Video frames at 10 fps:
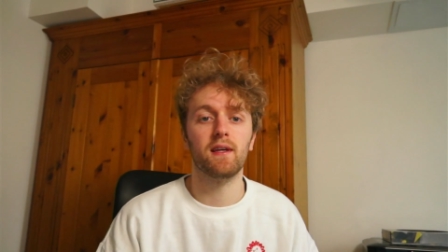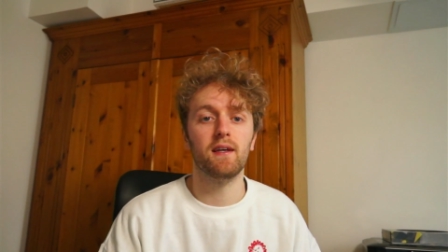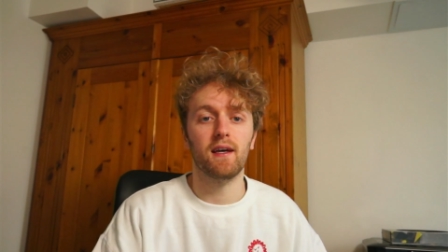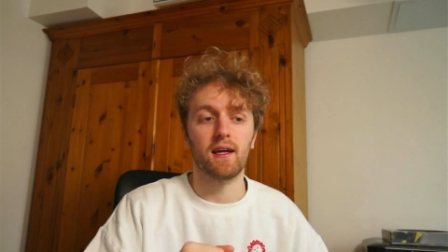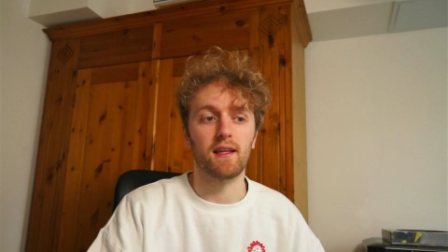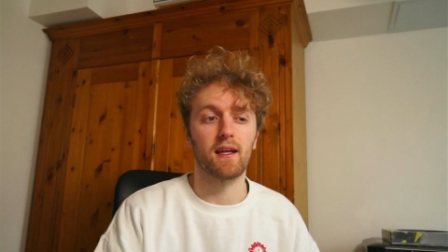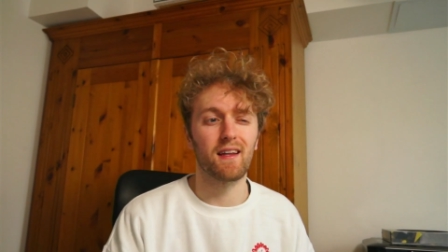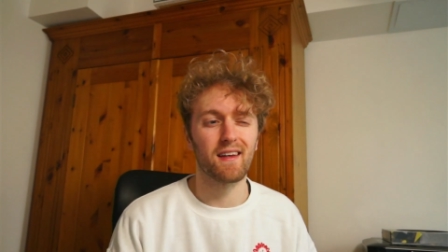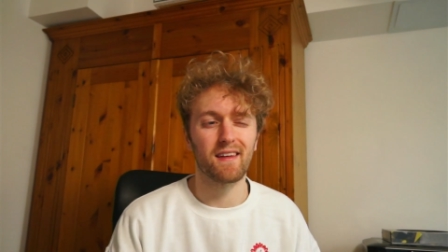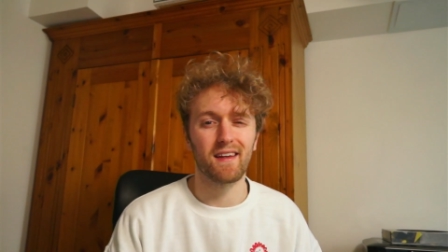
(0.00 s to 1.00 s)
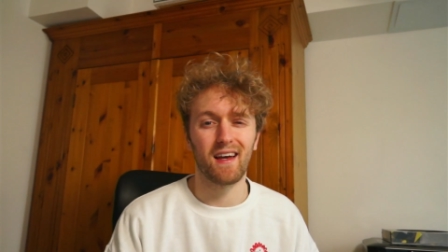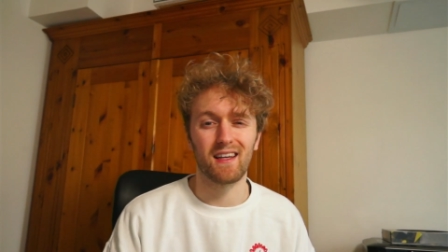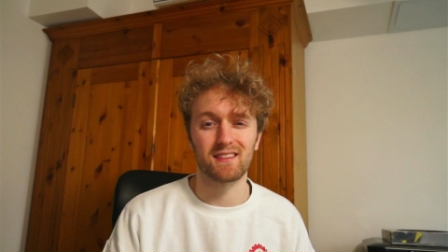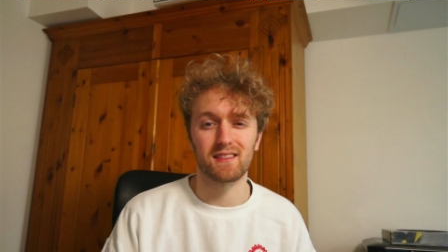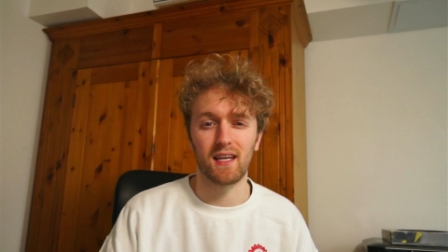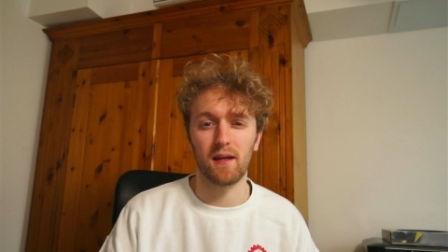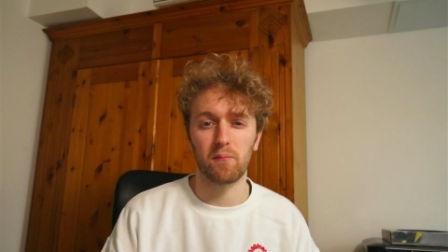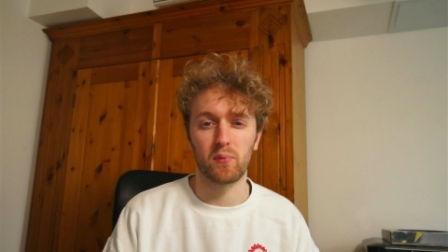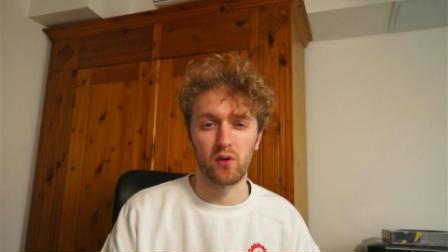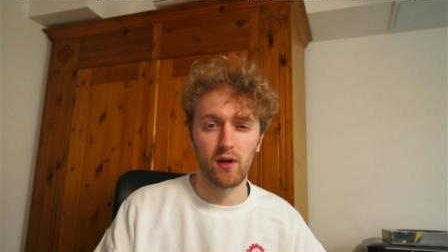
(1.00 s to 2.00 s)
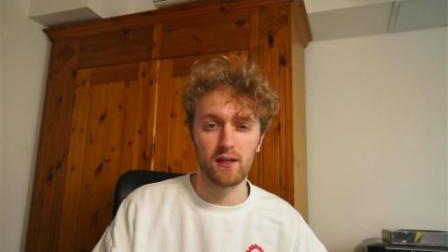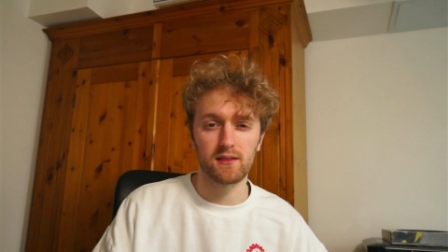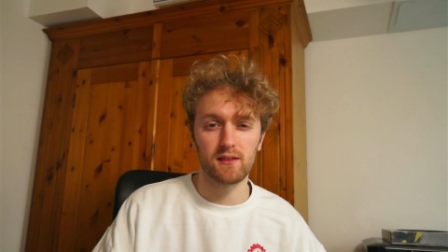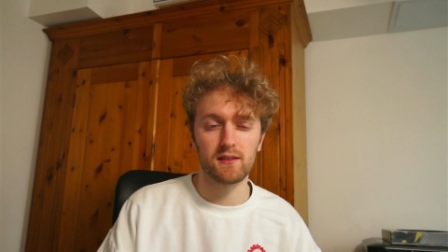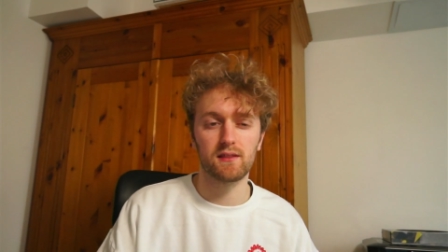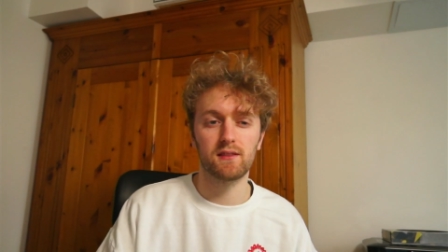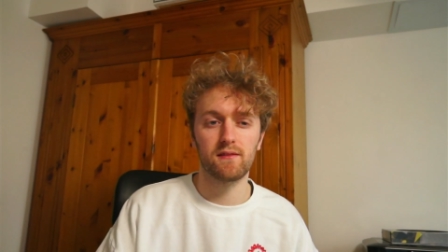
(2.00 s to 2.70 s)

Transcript: And then as the game progresses,